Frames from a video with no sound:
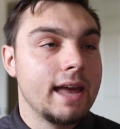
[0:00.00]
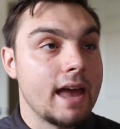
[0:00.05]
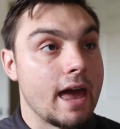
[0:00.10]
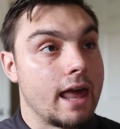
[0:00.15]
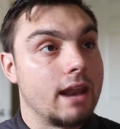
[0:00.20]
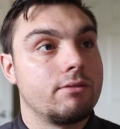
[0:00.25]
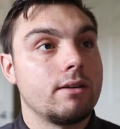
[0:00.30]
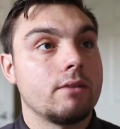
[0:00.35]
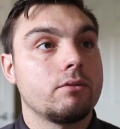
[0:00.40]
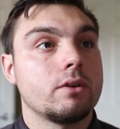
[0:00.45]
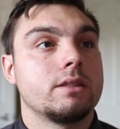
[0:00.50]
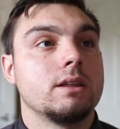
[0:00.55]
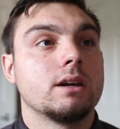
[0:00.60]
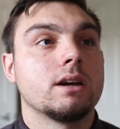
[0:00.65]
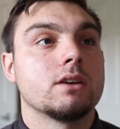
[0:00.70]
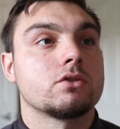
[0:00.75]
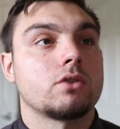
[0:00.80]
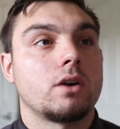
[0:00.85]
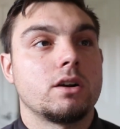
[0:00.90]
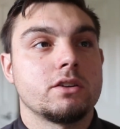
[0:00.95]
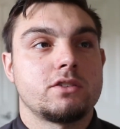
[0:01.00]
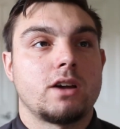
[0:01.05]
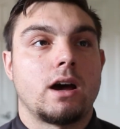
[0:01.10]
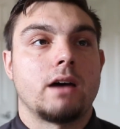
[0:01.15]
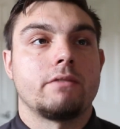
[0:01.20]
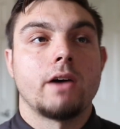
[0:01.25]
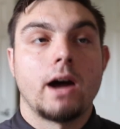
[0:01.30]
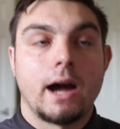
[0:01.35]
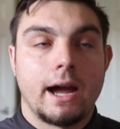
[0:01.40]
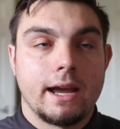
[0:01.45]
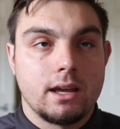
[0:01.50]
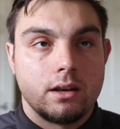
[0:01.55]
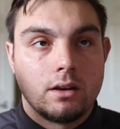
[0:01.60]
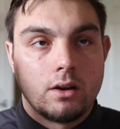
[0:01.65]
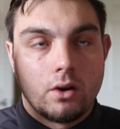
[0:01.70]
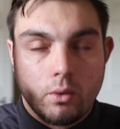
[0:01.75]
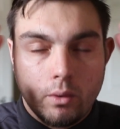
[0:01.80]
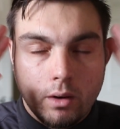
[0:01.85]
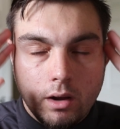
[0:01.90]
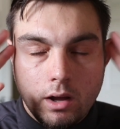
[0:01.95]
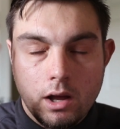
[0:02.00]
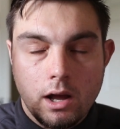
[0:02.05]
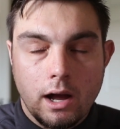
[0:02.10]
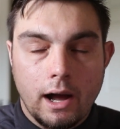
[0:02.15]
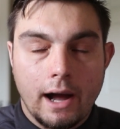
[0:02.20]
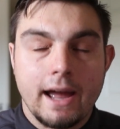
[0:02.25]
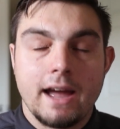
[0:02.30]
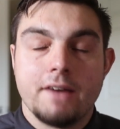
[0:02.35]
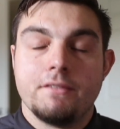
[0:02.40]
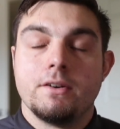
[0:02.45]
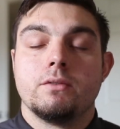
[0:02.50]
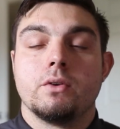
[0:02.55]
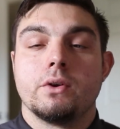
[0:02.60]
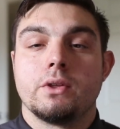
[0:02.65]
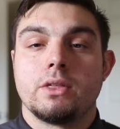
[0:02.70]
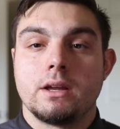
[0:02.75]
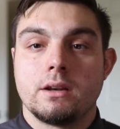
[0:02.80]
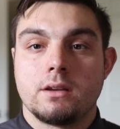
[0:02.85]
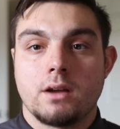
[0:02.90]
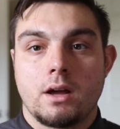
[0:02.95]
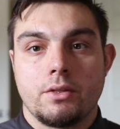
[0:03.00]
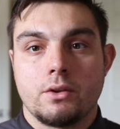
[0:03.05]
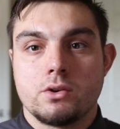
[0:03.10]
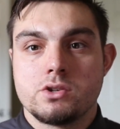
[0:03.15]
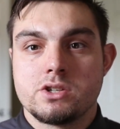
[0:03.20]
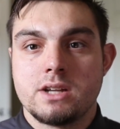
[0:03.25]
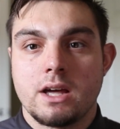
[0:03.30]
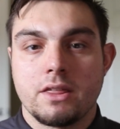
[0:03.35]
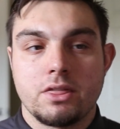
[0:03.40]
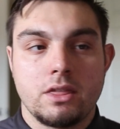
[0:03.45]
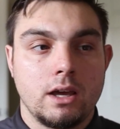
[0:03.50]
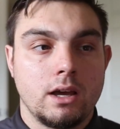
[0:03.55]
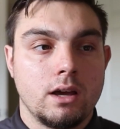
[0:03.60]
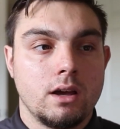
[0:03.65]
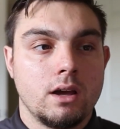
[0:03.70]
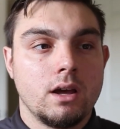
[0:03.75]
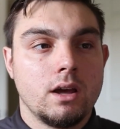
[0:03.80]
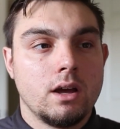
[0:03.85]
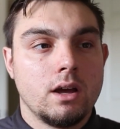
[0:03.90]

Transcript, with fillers: and if everything is crossed off, I can know I have everything done. There's nothing,